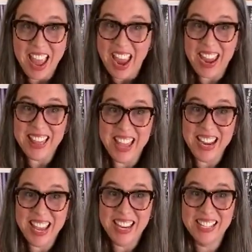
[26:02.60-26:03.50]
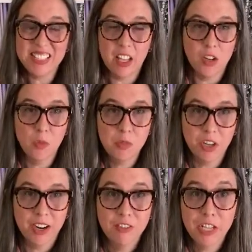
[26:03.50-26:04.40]
And then it is done. Oh,
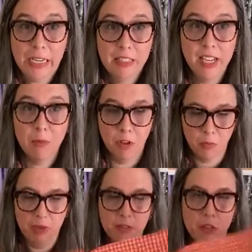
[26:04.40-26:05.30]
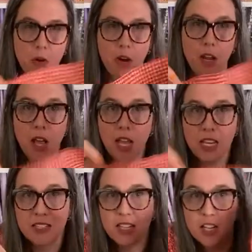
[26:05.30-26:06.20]
sorry, shaking the table, it's pressing so hard.
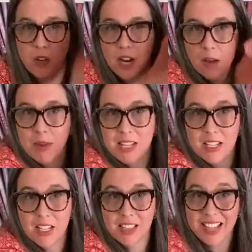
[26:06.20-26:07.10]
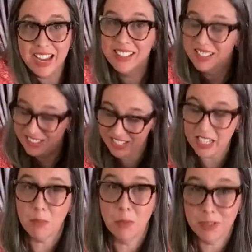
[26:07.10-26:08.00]
Isn't it great? I mean, like
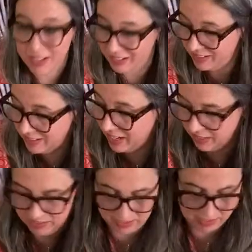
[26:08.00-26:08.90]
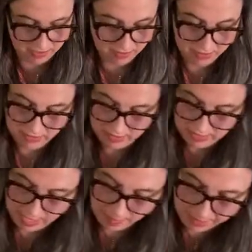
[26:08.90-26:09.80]
sticky board that sticks.
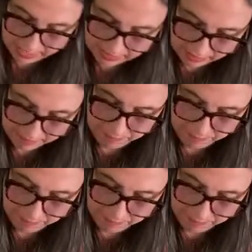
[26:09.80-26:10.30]
Amazing.